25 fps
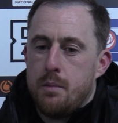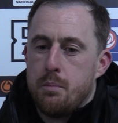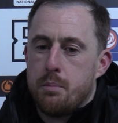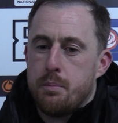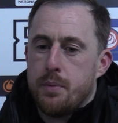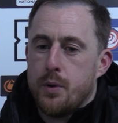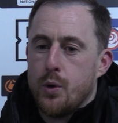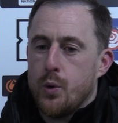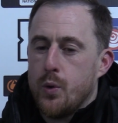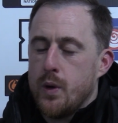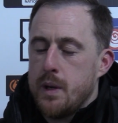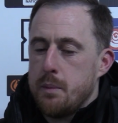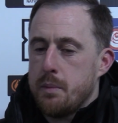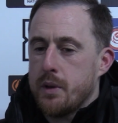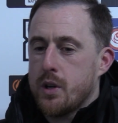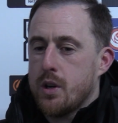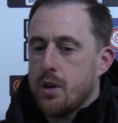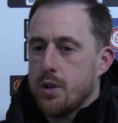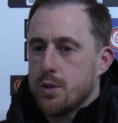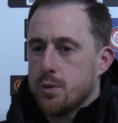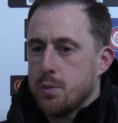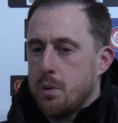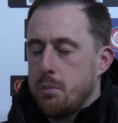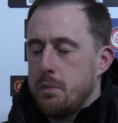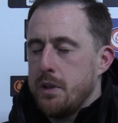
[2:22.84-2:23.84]
purely
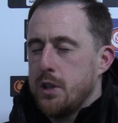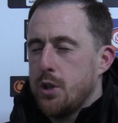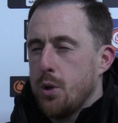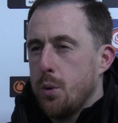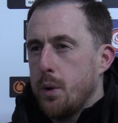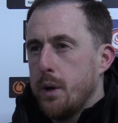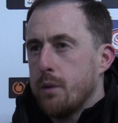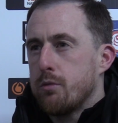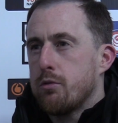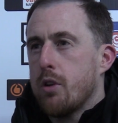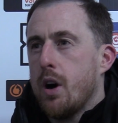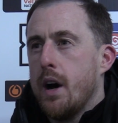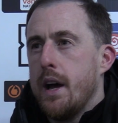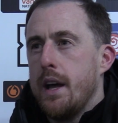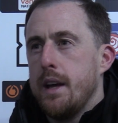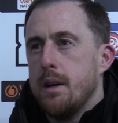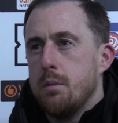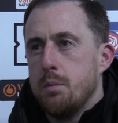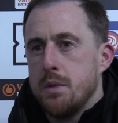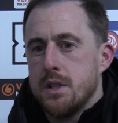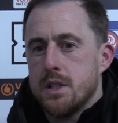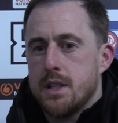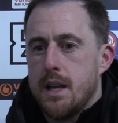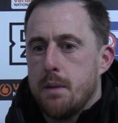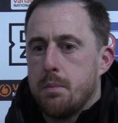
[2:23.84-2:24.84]
because when we do it right
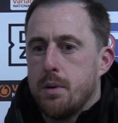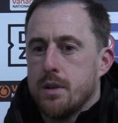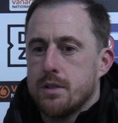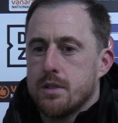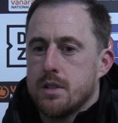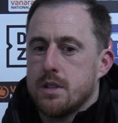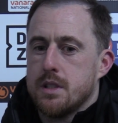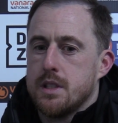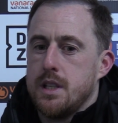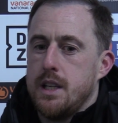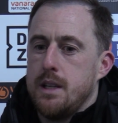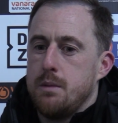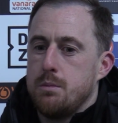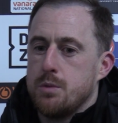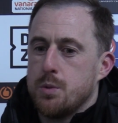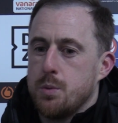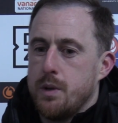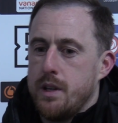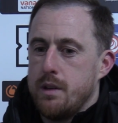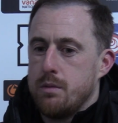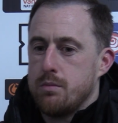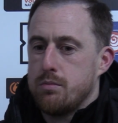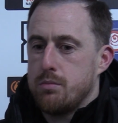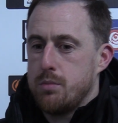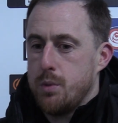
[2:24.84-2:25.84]
and we step onto teams,
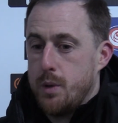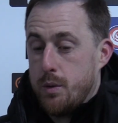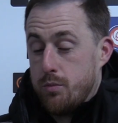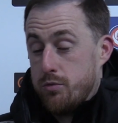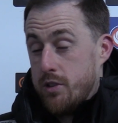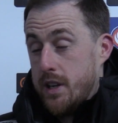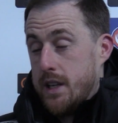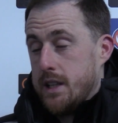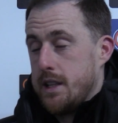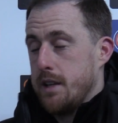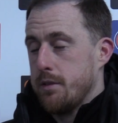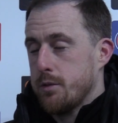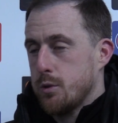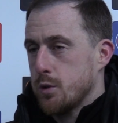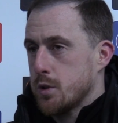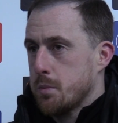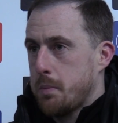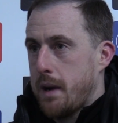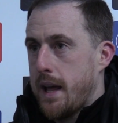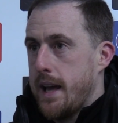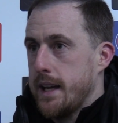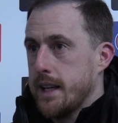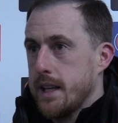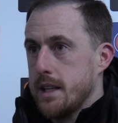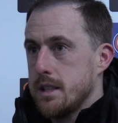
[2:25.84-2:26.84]
we're really difficult to
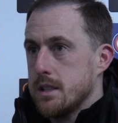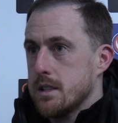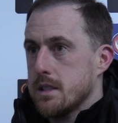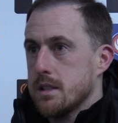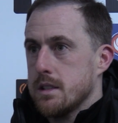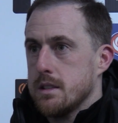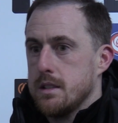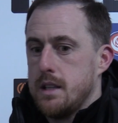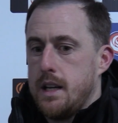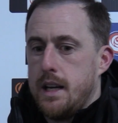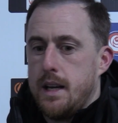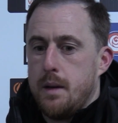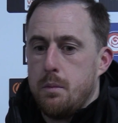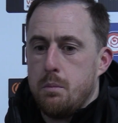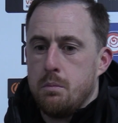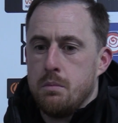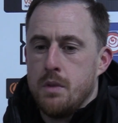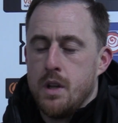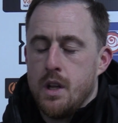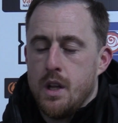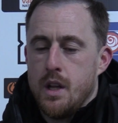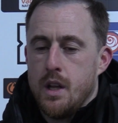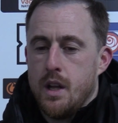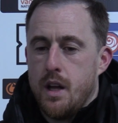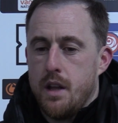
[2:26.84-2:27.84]
play against.
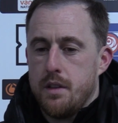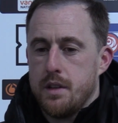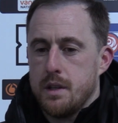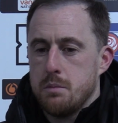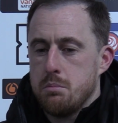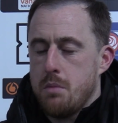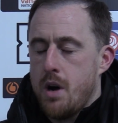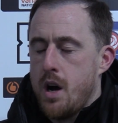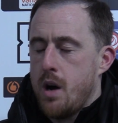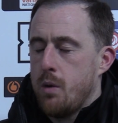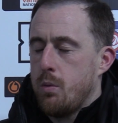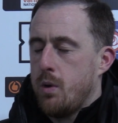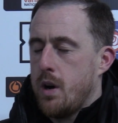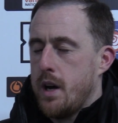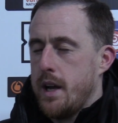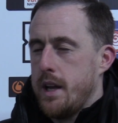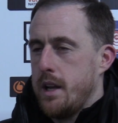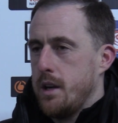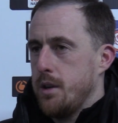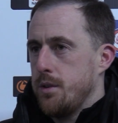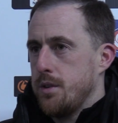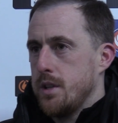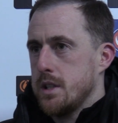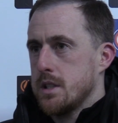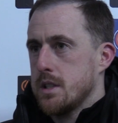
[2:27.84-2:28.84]
I think Mark White
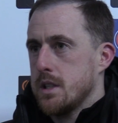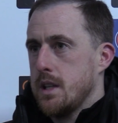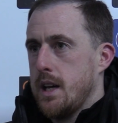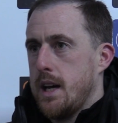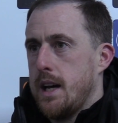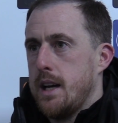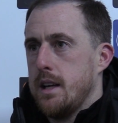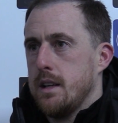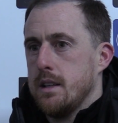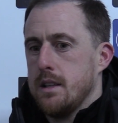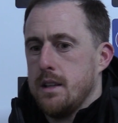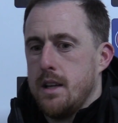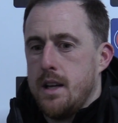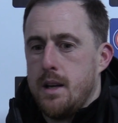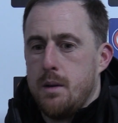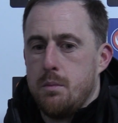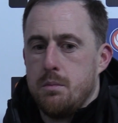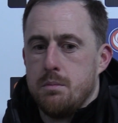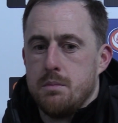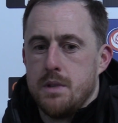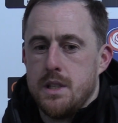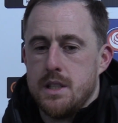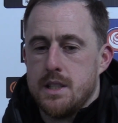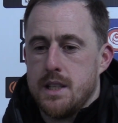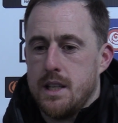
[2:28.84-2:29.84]
alluded to
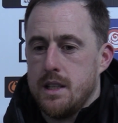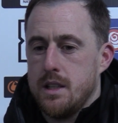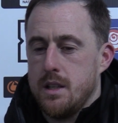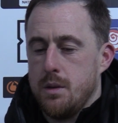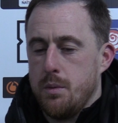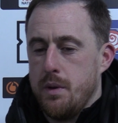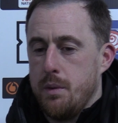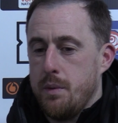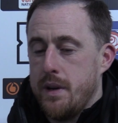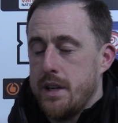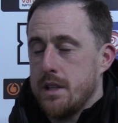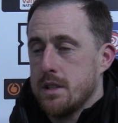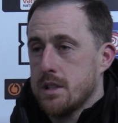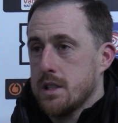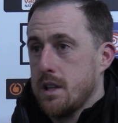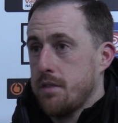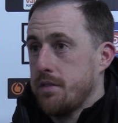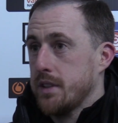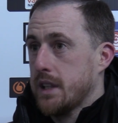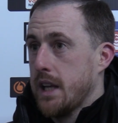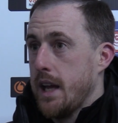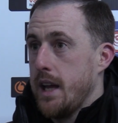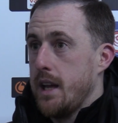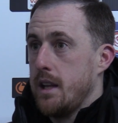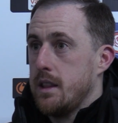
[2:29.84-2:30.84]
that. He said that we went and
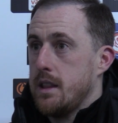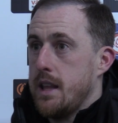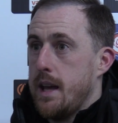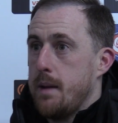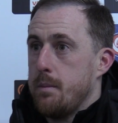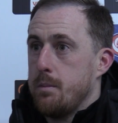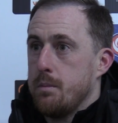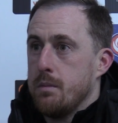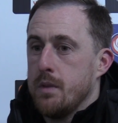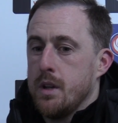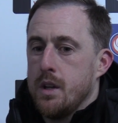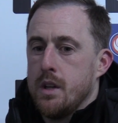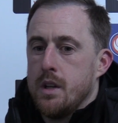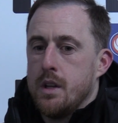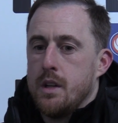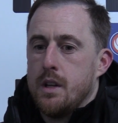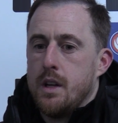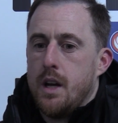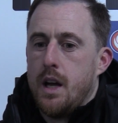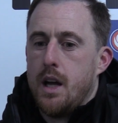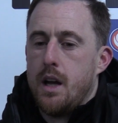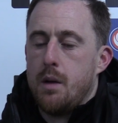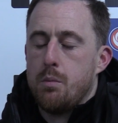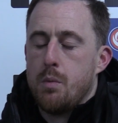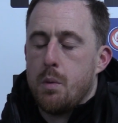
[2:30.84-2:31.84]
suffocated them
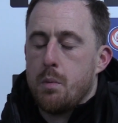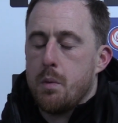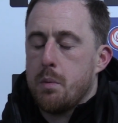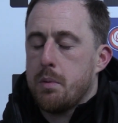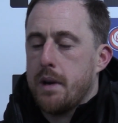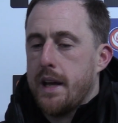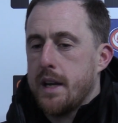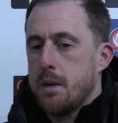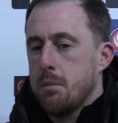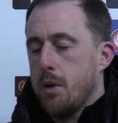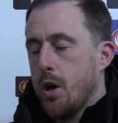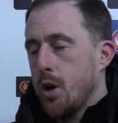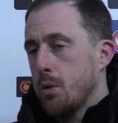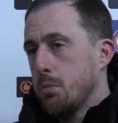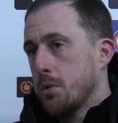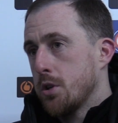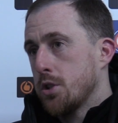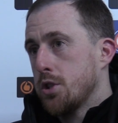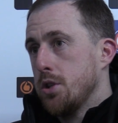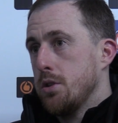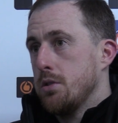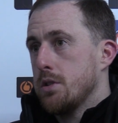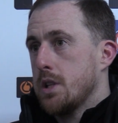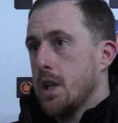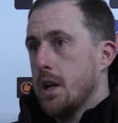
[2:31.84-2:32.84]
when we played them home on a
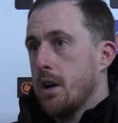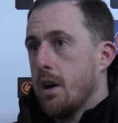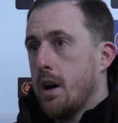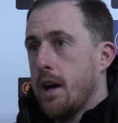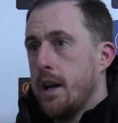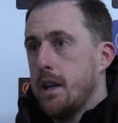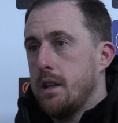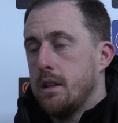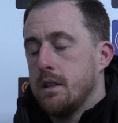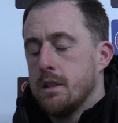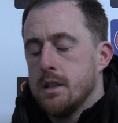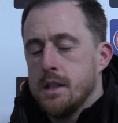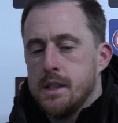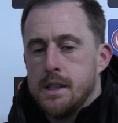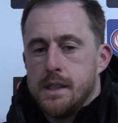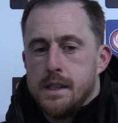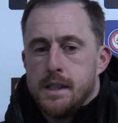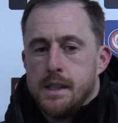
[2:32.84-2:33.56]
Tuesday night, and